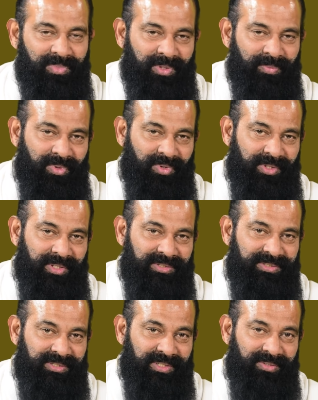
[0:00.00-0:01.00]

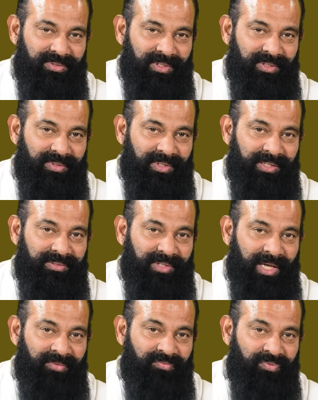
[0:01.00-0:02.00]
Hippocrates said, let
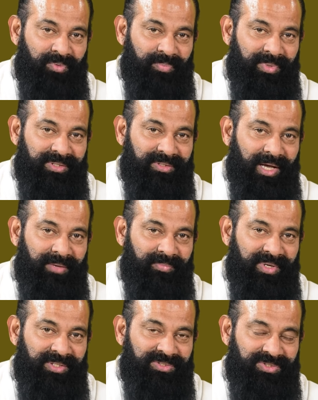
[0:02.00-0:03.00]
thy food be thy
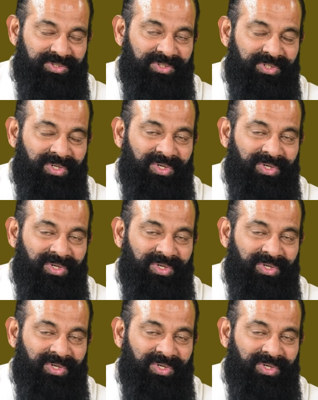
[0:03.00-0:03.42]
medicine.